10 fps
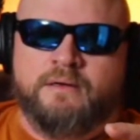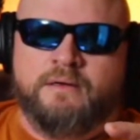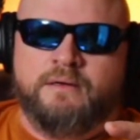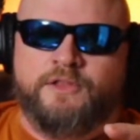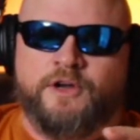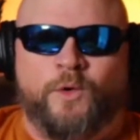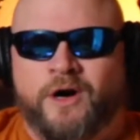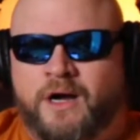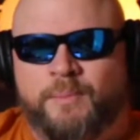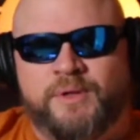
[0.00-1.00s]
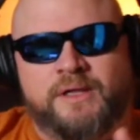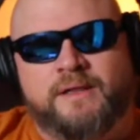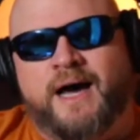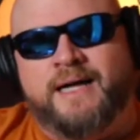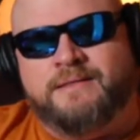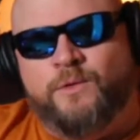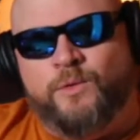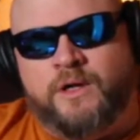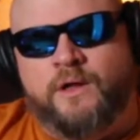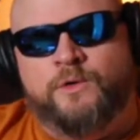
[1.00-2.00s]
There were a couple of lots that were
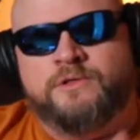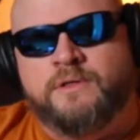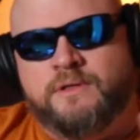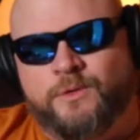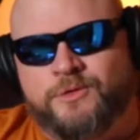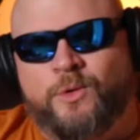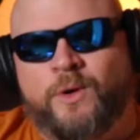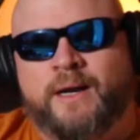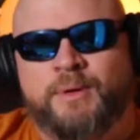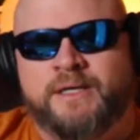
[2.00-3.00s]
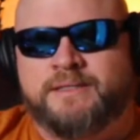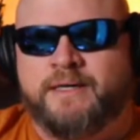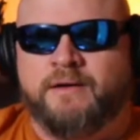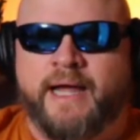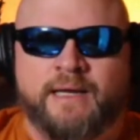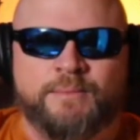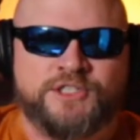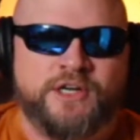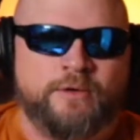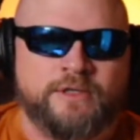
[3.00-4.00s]
close that there was quite a bit of tailgating, but
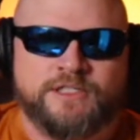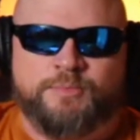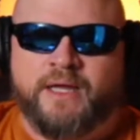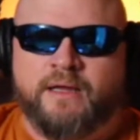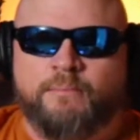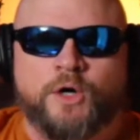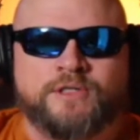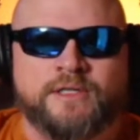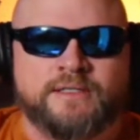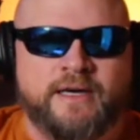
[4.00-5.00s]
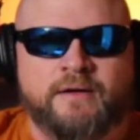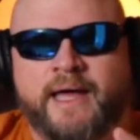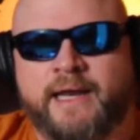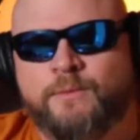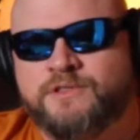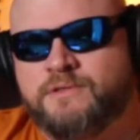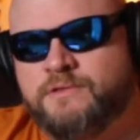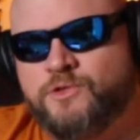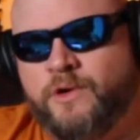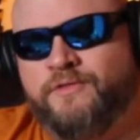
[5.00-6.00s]
generally speaking, most of the tailgating was
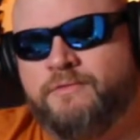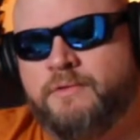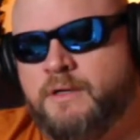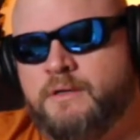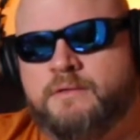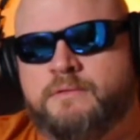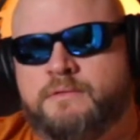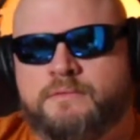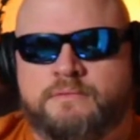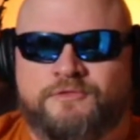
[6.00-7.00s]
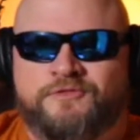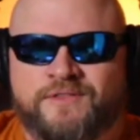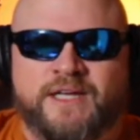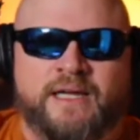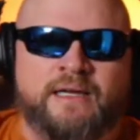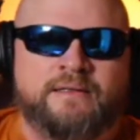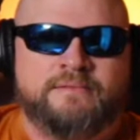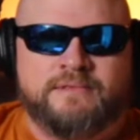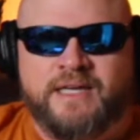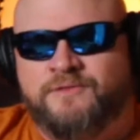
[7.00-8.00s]
sort of 10,
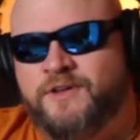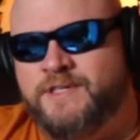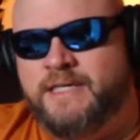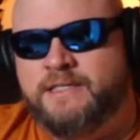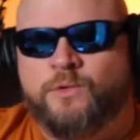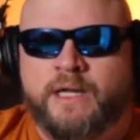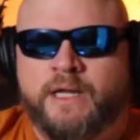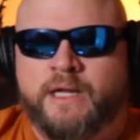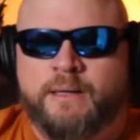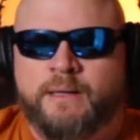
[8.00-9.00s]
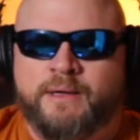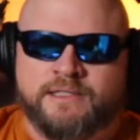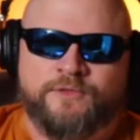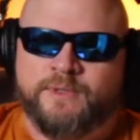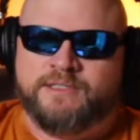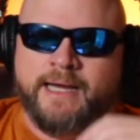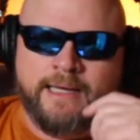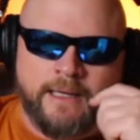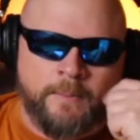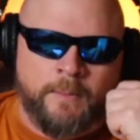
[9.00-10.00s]
15, 20 minutes away from the
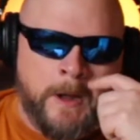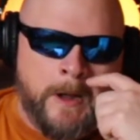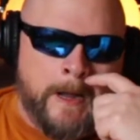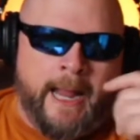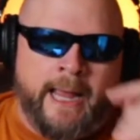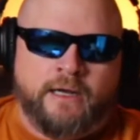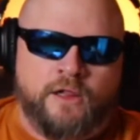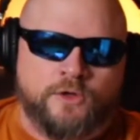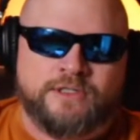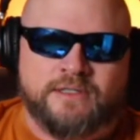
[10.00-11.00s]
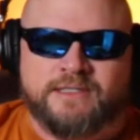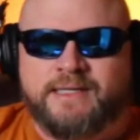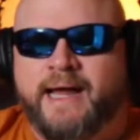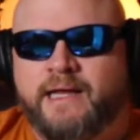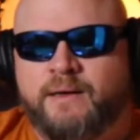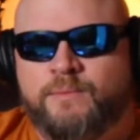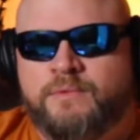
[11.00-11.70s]
stadium. And close to the stadium